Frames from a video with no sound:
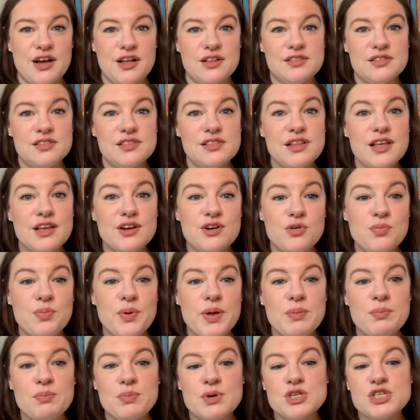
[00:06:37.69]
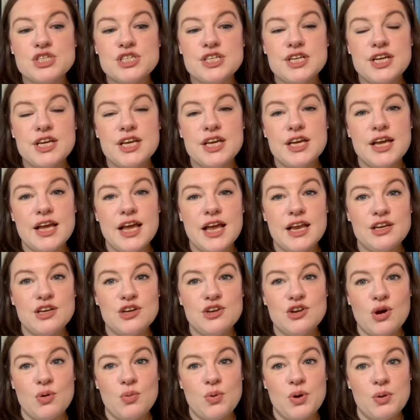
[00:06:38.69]
a little bit mushy and
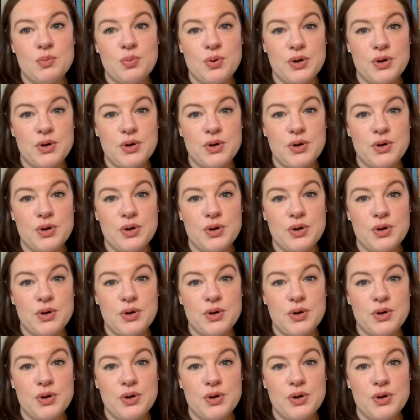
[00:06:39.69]
you don't want to